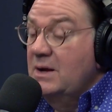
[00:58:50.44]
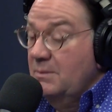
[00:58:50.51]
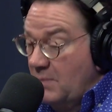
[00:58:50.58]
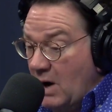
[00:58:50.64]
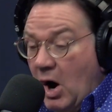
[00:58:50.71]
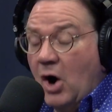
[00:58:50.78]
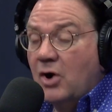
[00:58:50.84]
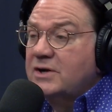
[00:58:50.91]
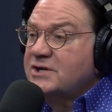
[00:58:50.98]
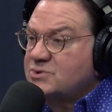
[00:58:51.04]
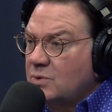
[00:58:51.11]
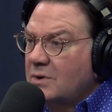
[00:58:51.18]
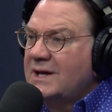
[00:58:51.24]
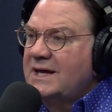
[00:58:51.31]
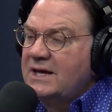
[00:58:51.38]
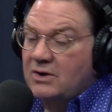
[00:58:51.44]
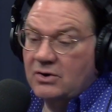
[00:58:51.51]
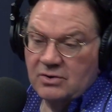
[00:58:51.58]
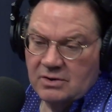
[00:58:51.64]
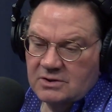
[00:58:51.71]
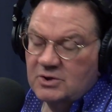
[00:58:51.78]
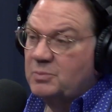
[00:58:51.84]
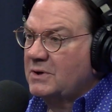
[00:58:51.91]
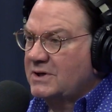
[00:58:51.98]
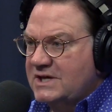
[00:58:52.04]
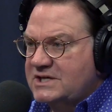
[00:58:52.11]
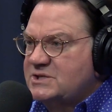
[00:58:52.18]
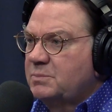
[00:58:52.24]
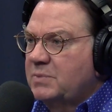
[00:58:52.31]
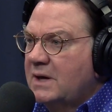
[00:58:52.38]
Artists were eager to
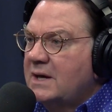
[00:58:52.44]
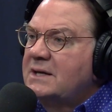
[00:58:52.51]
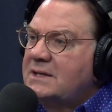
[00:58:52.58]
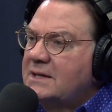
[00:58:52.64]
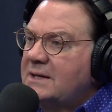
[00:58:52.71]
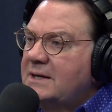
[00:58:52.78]
participate.